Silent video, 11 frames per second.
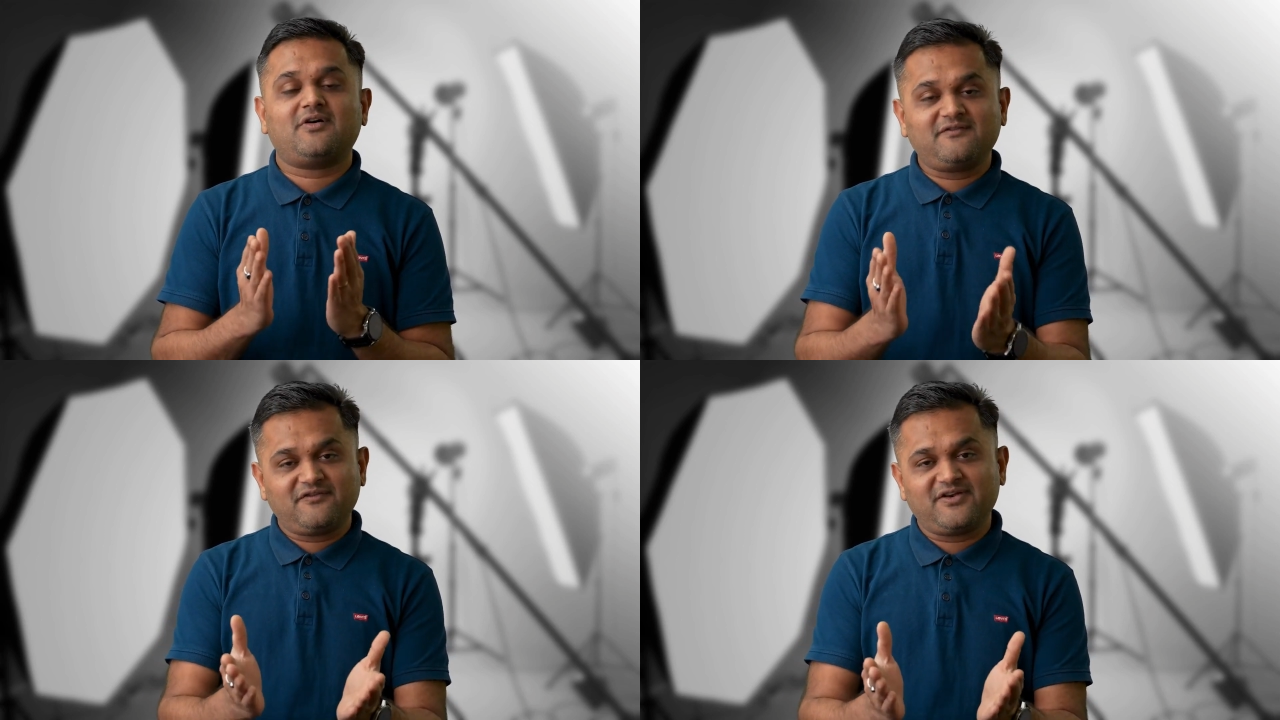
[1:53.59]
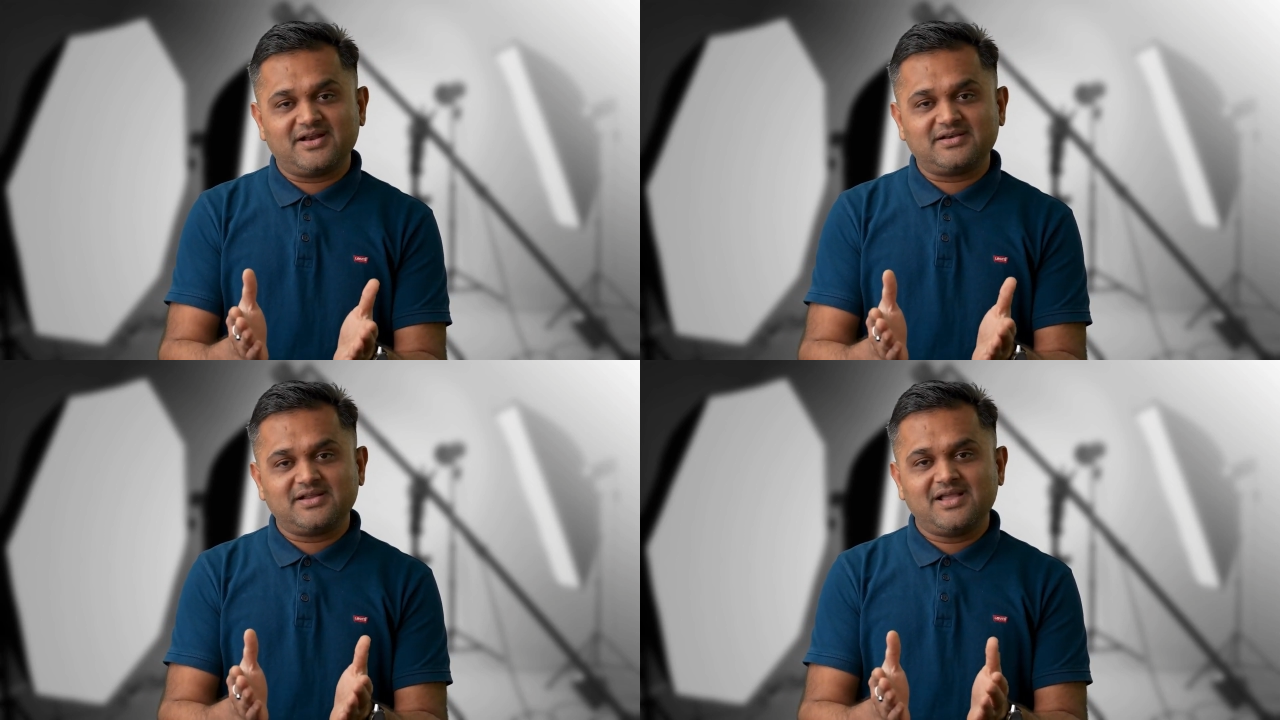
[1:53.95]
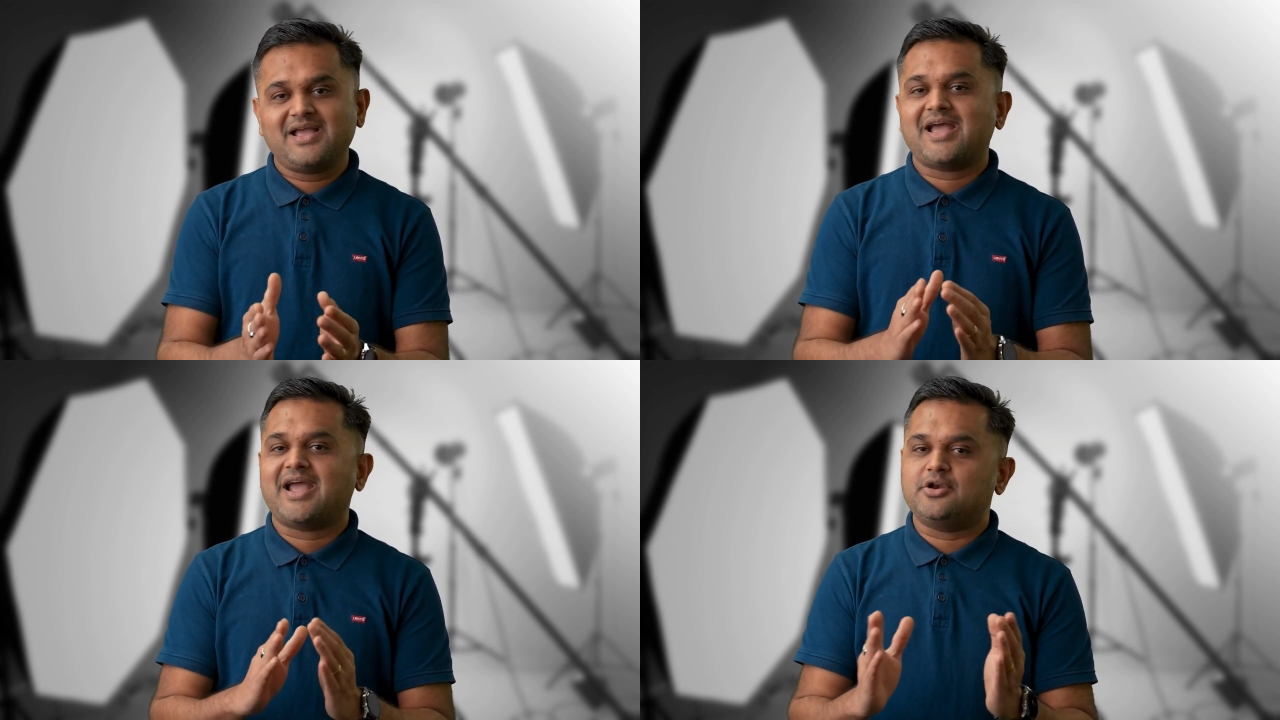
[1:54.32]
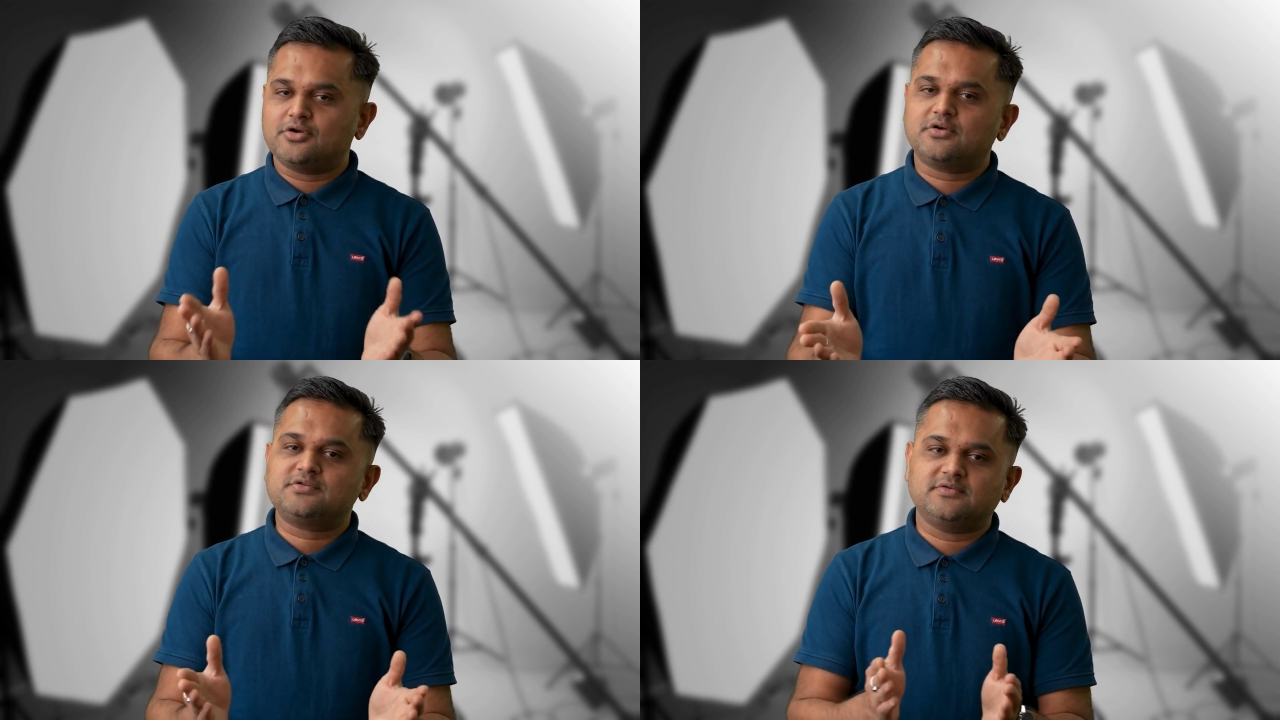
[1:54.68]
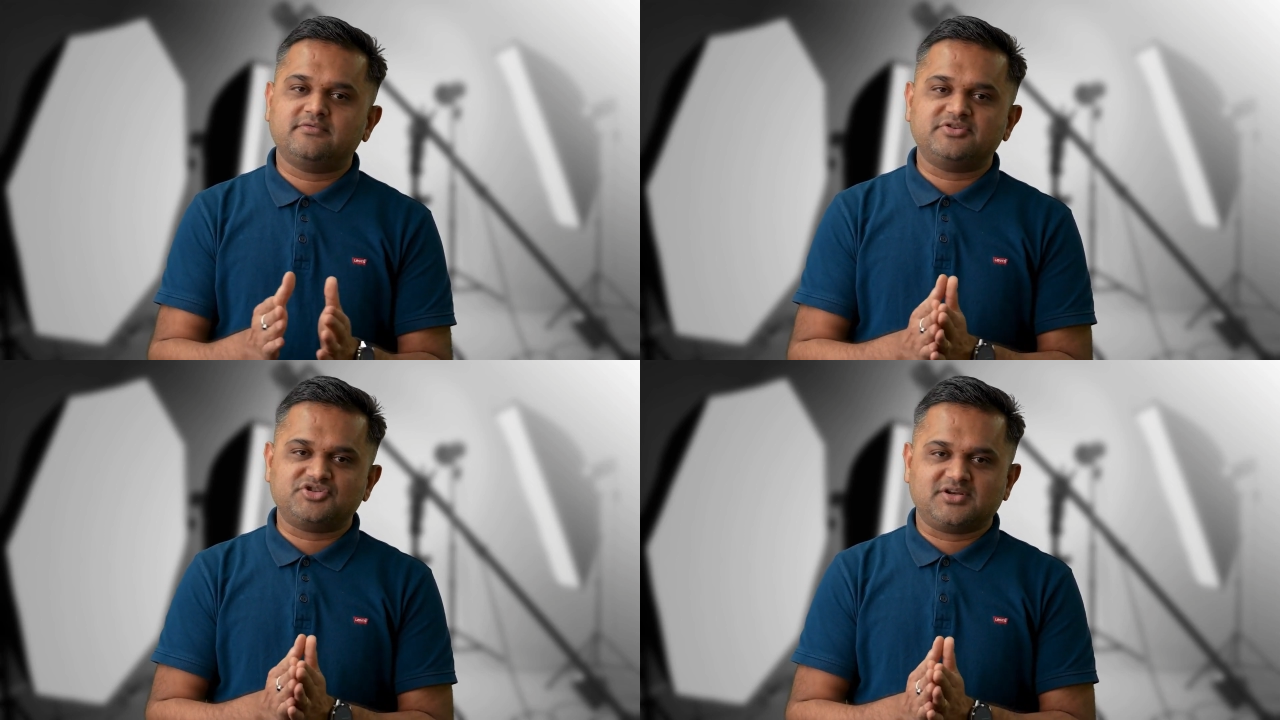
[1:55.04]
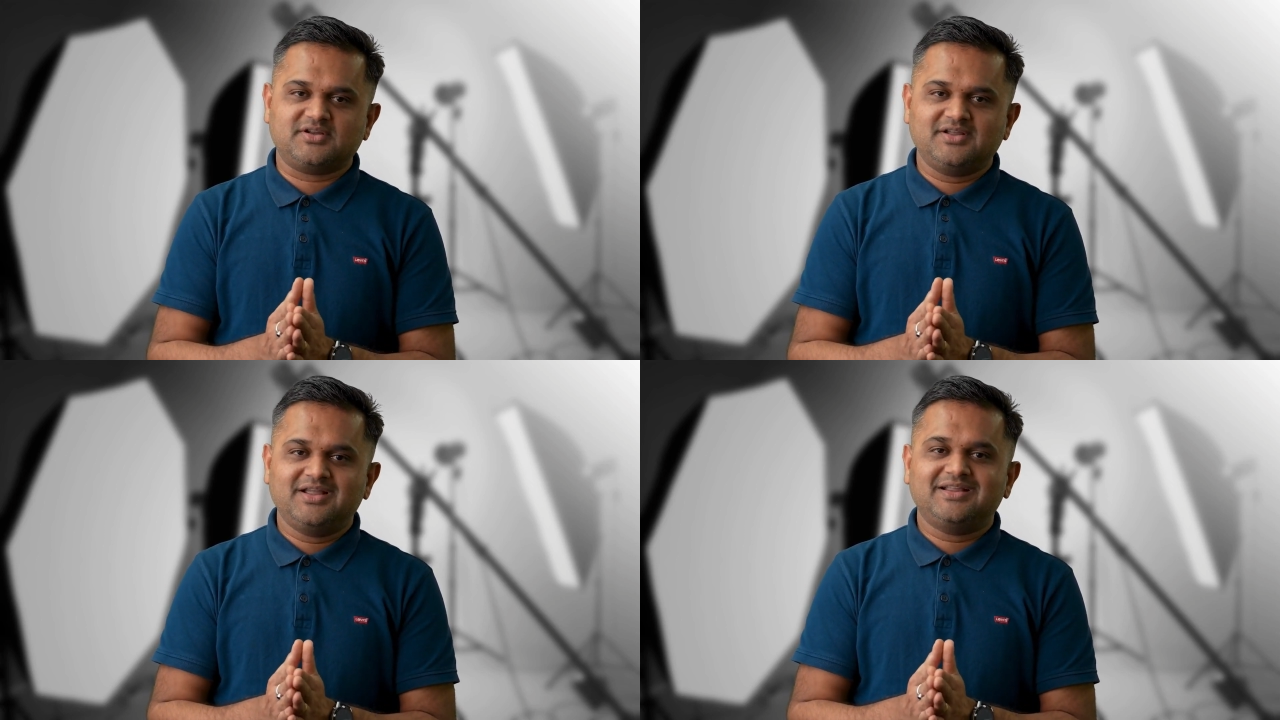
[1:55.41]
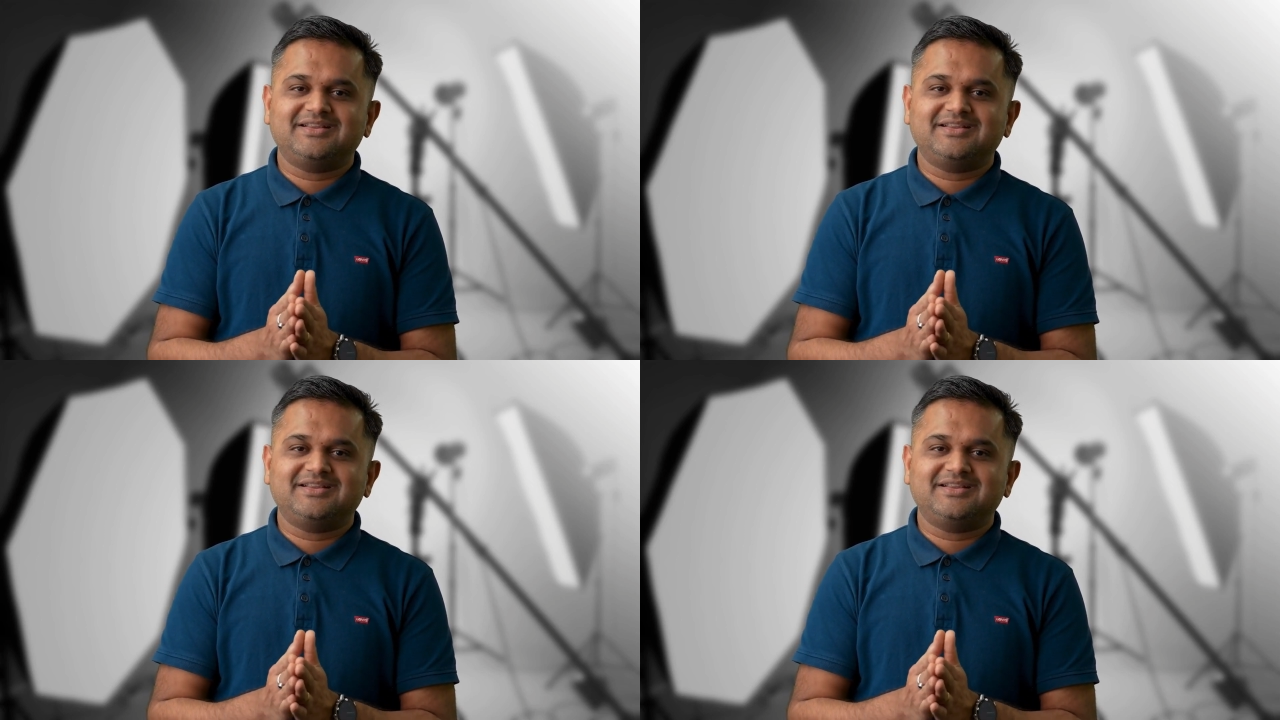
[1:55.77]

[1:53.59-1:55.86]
confident and not too rigid.